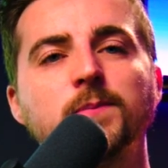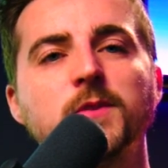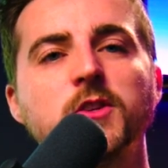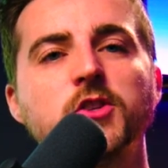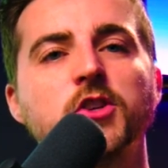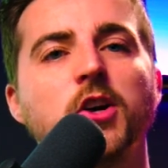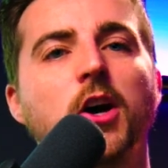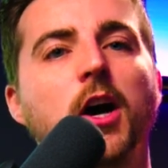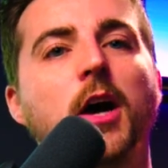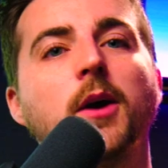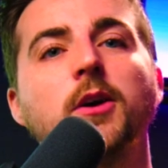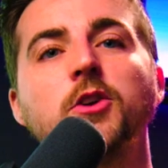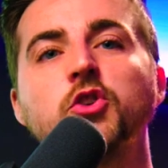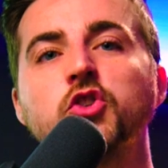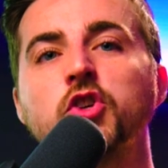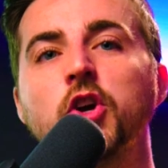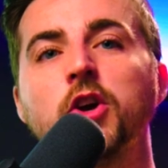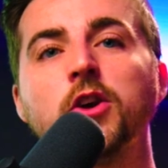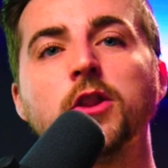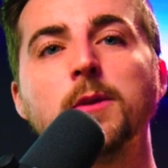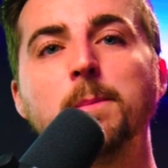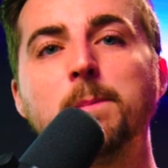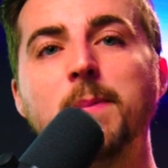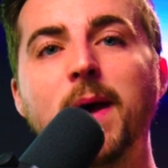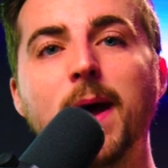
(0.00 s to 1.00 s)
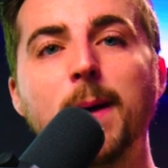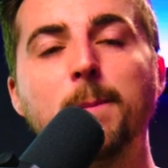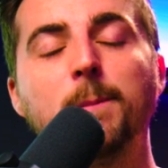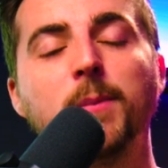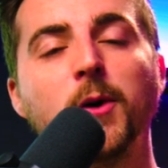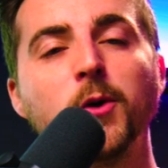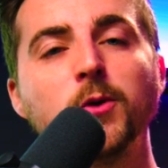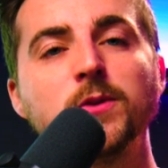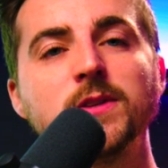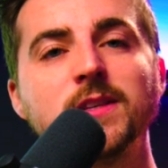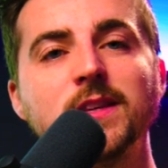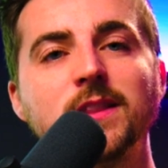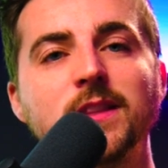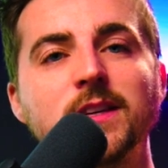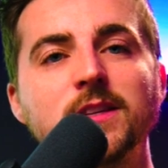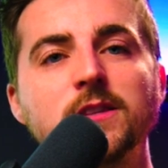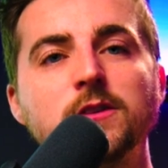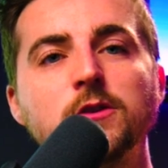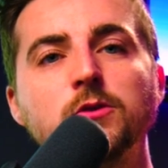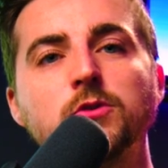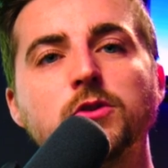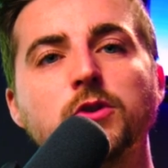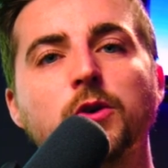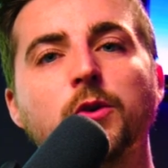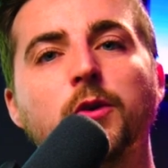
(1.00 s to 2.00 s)
So I'm going to show you the bare bones in this
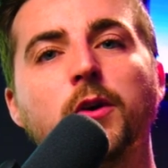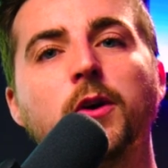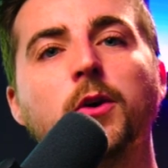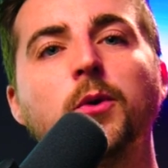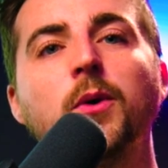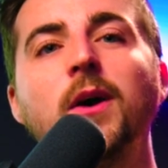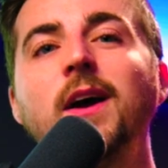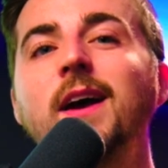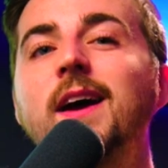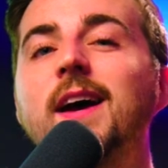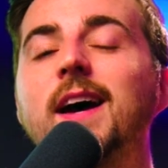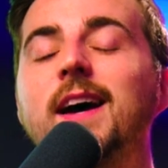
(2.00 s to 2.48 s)
tutorial,